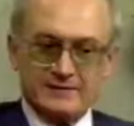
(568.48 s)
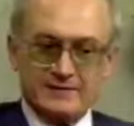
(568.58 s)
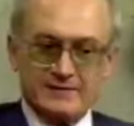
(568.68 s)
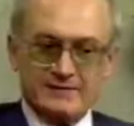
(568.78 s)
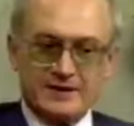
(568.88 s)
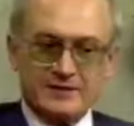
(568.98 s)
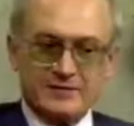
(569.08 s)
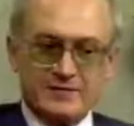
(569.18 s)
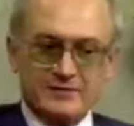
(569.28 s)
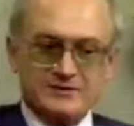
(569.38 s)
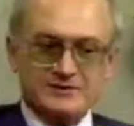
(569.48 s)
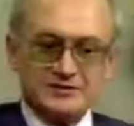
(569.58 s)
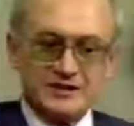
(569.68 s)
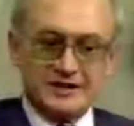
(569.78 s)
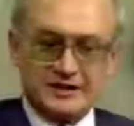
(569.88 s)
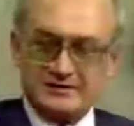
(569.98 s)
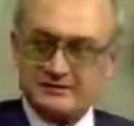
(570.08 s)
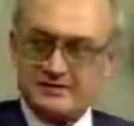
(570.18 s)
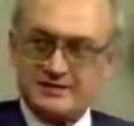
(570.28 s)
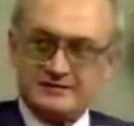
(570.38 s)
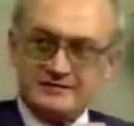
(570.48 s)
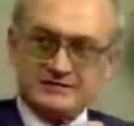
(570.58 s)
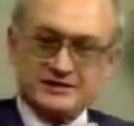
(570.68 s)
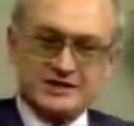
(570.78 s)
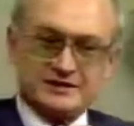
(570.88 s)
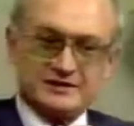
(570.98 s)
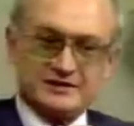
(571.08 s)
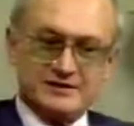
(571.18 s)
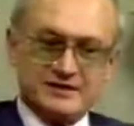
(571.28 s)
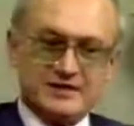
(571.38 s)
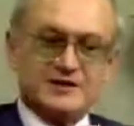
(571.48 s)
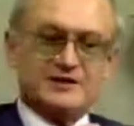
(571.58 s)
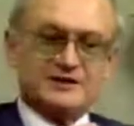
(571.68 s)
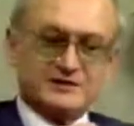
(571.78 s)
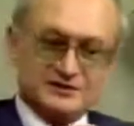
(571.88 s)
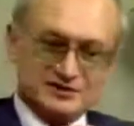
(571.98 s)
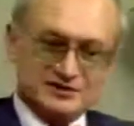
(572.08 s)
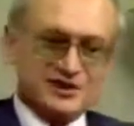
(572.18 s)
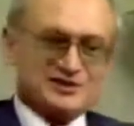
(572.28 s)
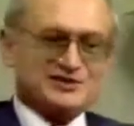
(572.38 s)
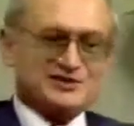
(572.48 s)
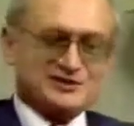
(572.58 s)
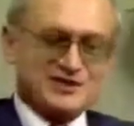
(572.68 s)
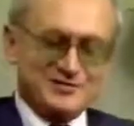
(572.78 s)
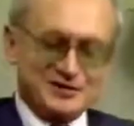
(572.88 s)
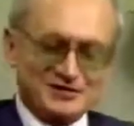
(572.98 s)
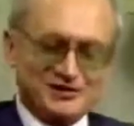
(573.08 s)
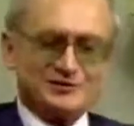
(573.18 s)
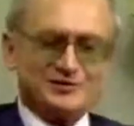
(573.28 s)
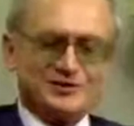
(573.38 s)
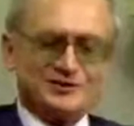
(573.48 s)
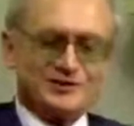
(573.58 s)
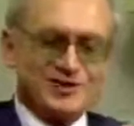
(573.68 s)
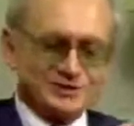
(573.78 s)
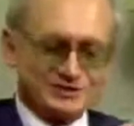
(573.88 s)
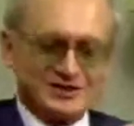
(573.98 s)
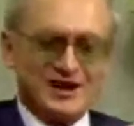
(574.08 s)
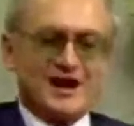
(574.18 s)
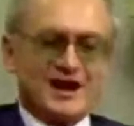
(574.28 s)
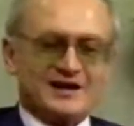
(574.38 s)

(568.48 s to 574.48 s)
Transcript: The time bomb is ticking. With every second, the disaster is coming closer and closer.